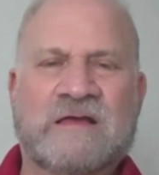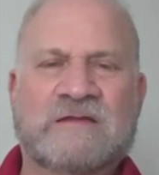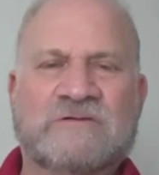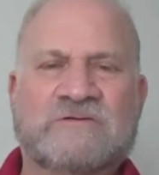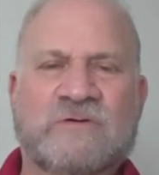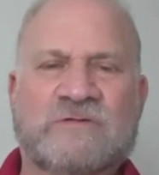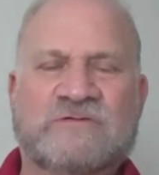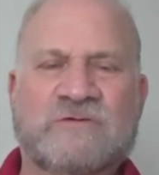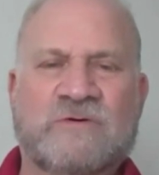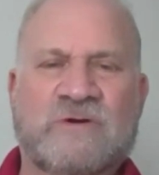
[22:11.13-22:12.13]
And enjoy the
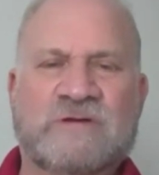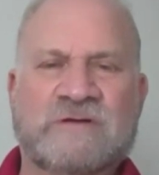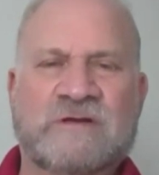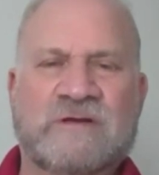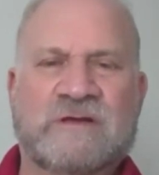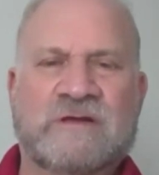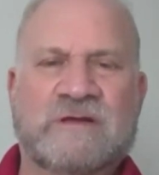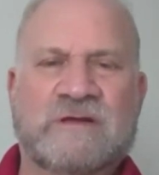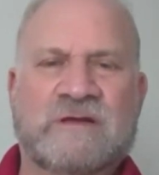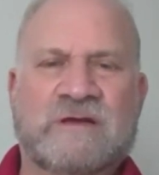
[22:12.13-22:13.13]
joy
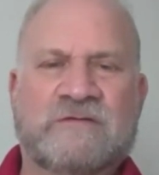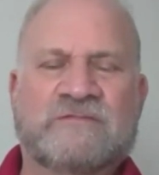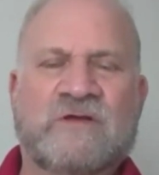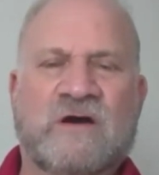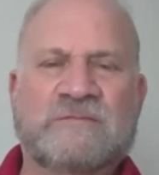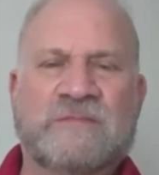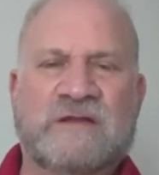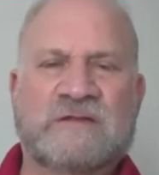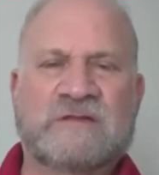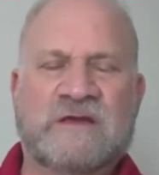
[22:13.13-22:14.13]
of
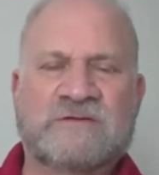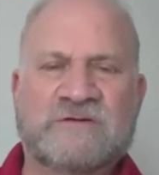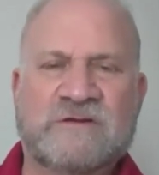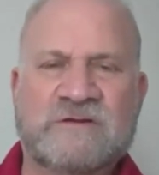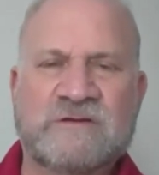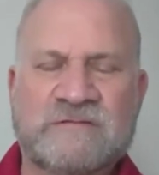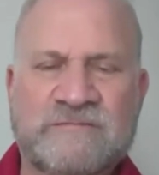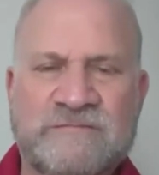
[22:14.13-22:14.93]
non-meditation.